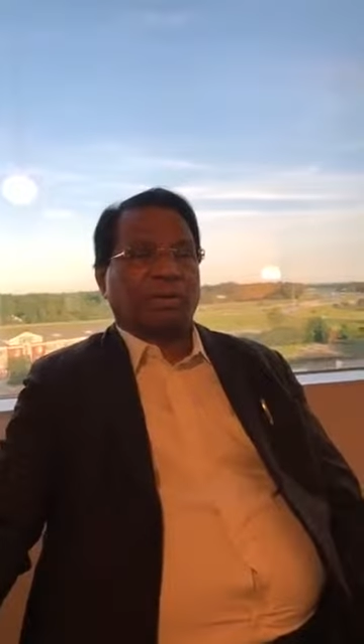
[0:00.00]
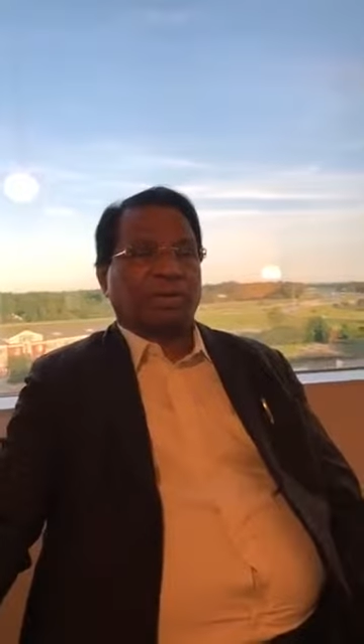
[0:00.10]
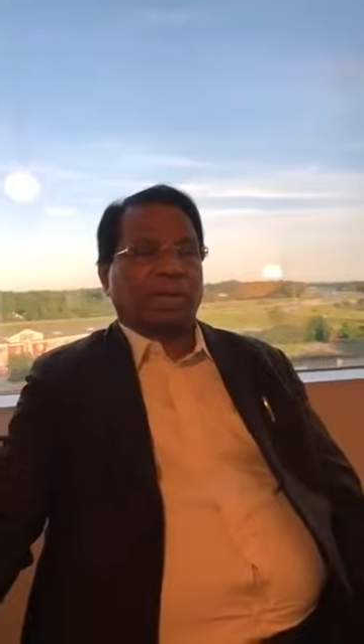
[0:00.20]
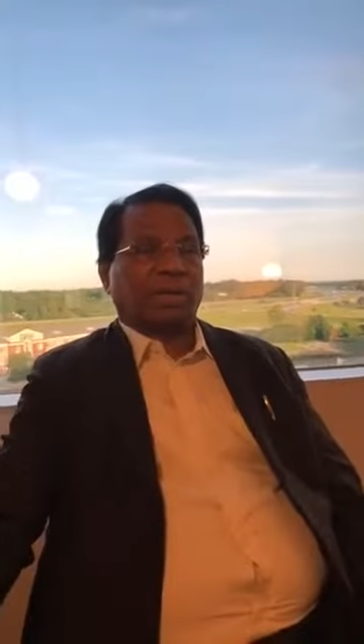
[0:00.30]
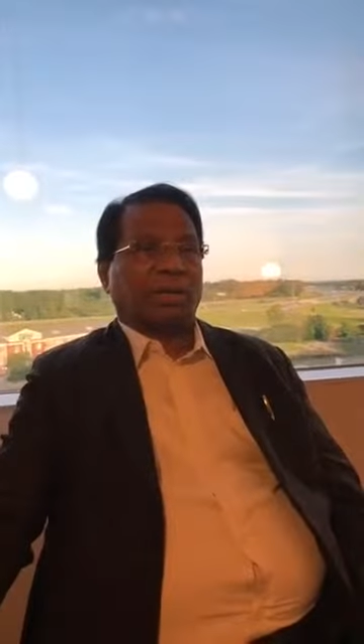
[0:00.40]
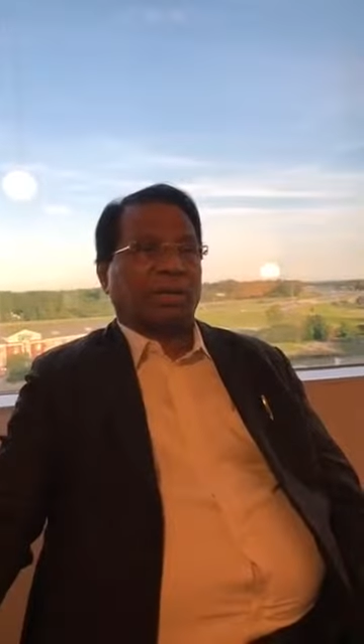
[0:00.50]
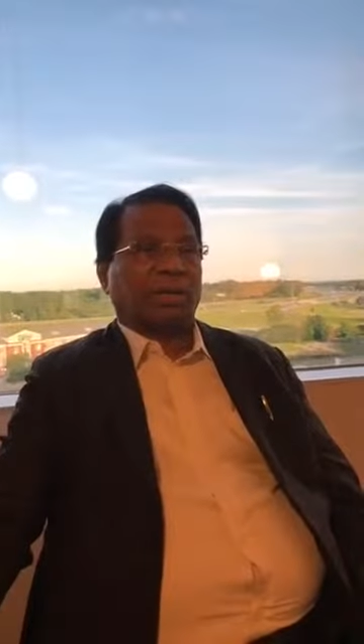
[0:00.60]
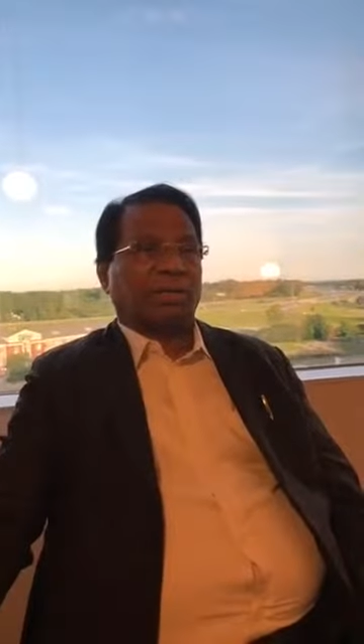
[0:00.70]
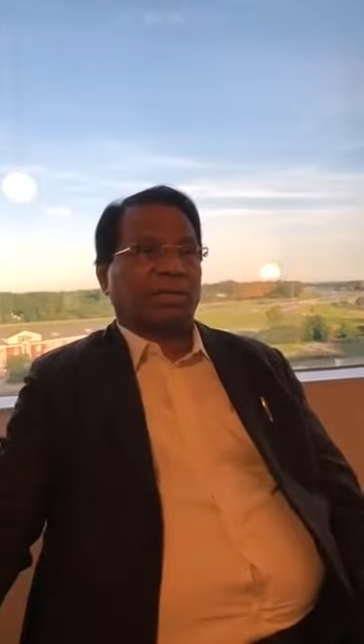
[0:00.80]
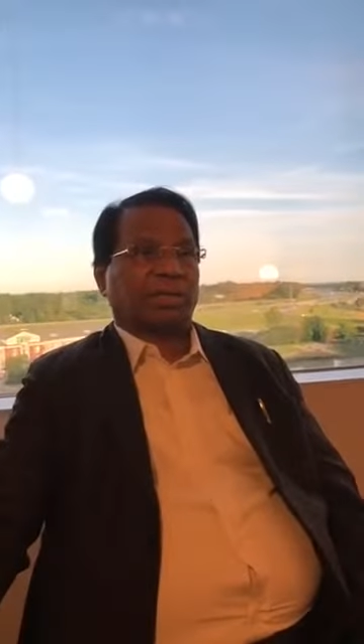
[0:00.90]
China
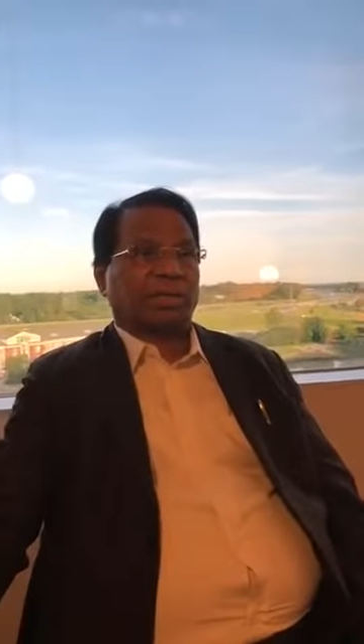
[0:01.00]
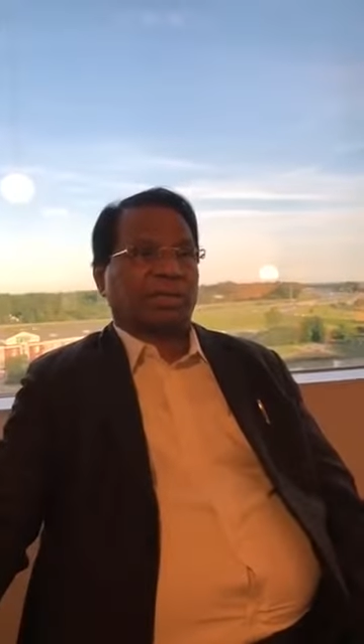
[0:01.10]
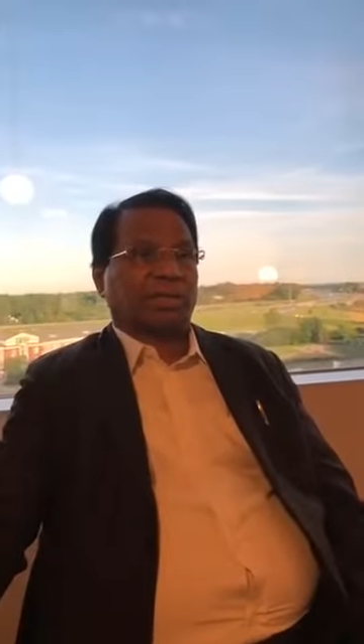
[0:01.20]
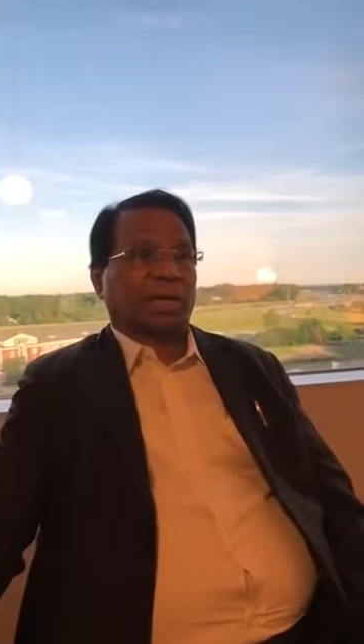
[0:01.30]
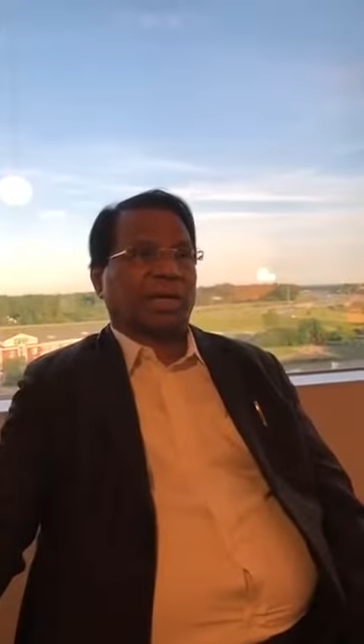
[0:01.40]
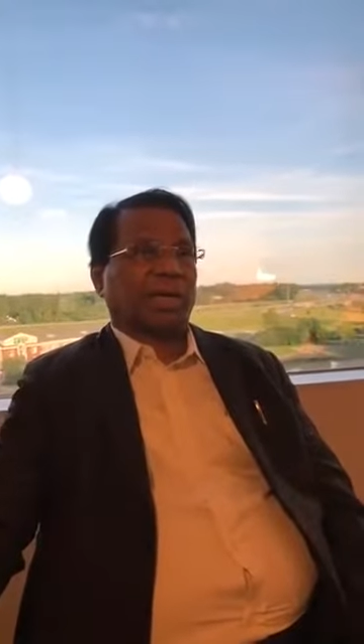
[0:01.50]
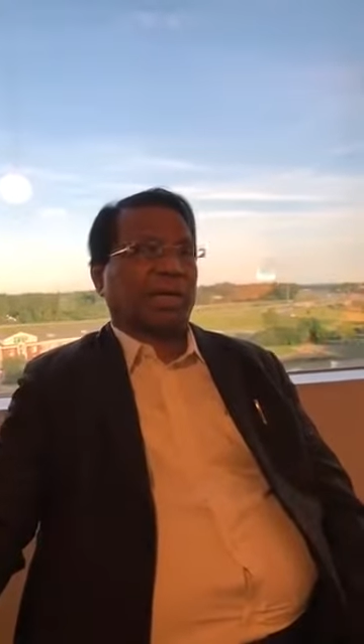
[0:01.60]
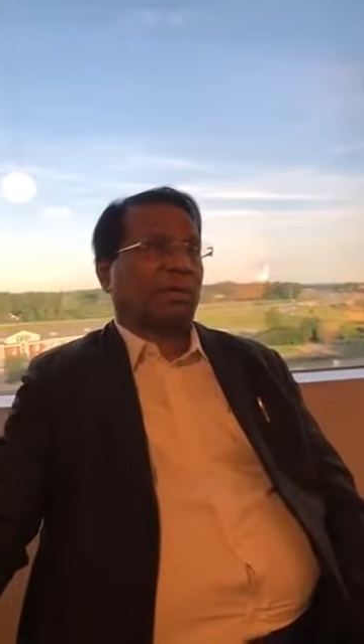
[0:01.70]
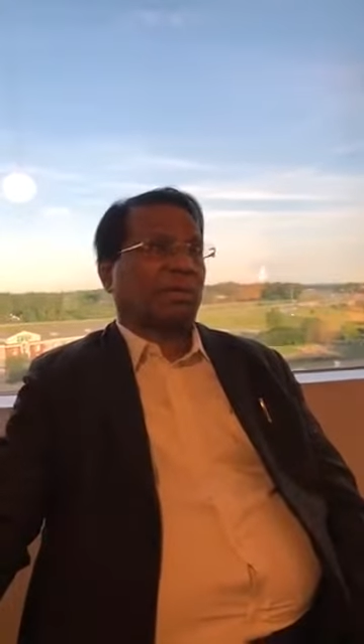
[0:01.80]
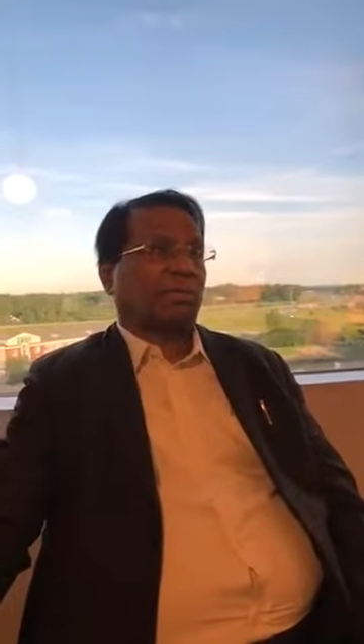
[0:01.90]
has started
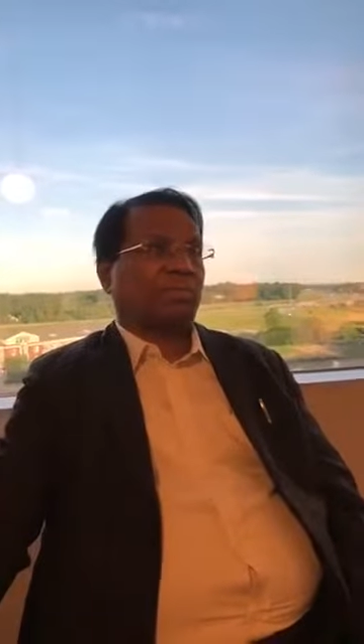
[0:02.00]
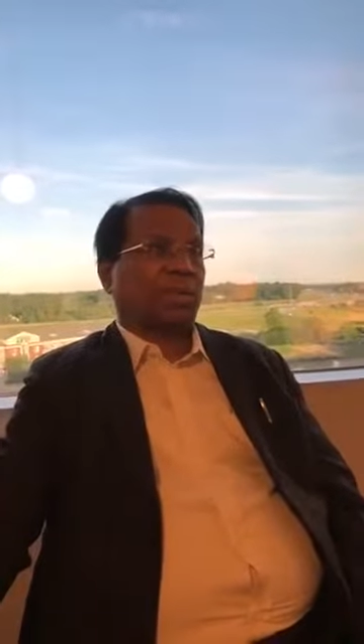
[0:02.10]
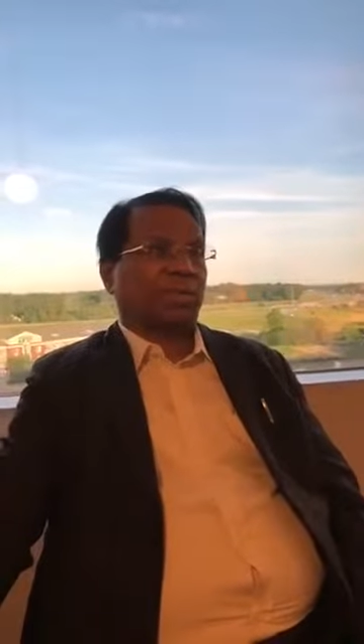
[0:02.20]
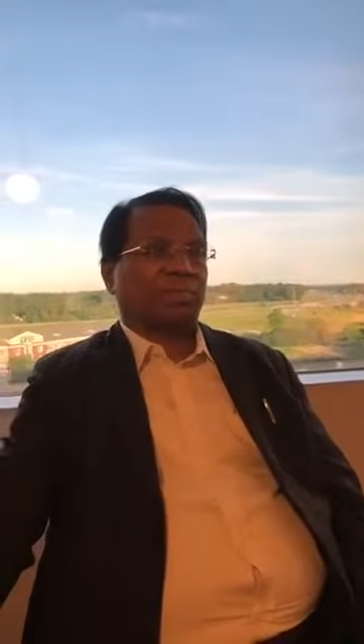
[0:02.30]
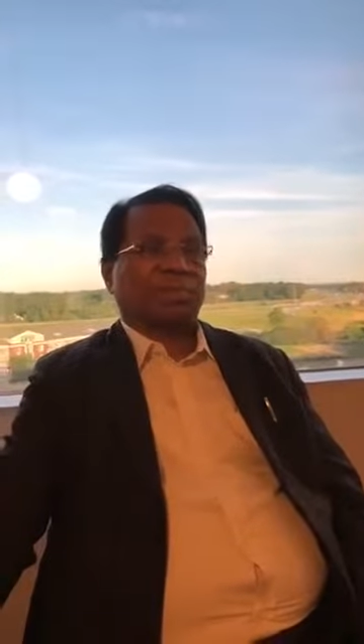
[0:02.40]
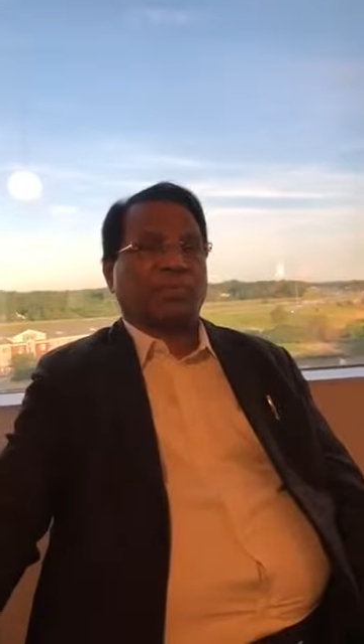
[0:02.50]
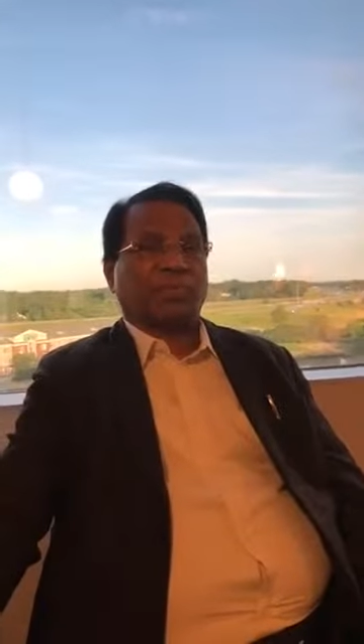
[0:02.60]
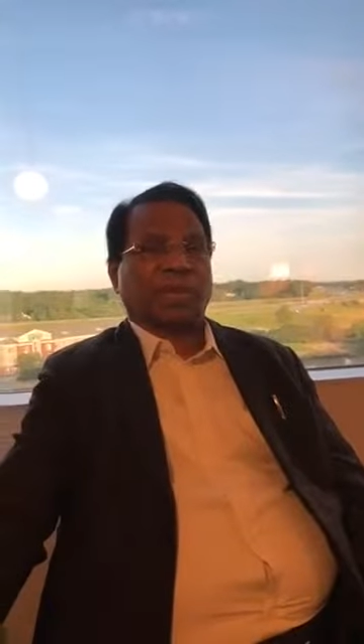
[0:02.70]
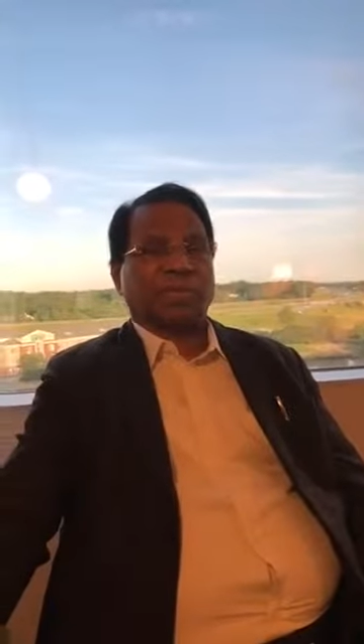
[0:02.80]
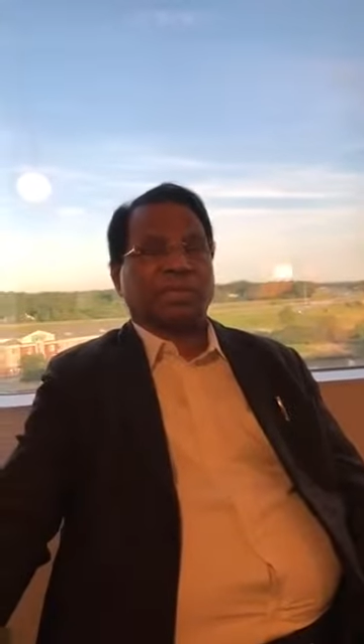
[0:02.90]
much
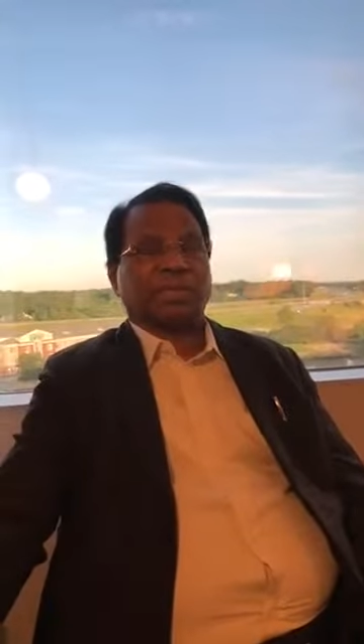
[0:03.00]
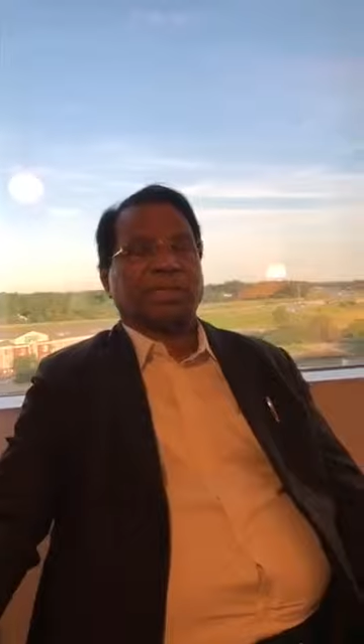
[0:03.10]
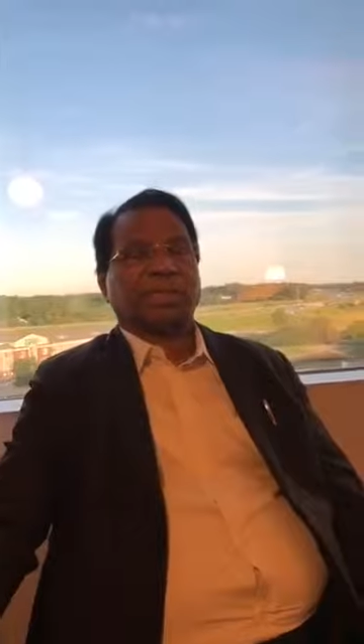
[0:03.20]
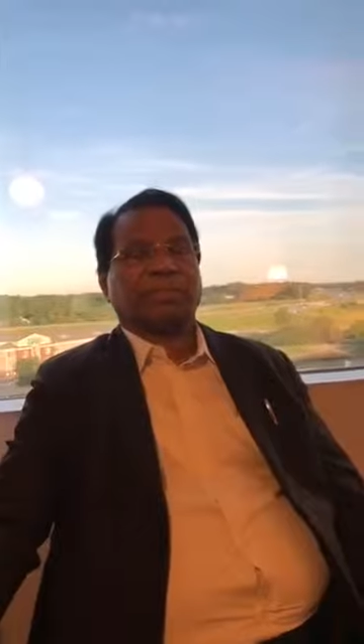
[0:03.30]
before us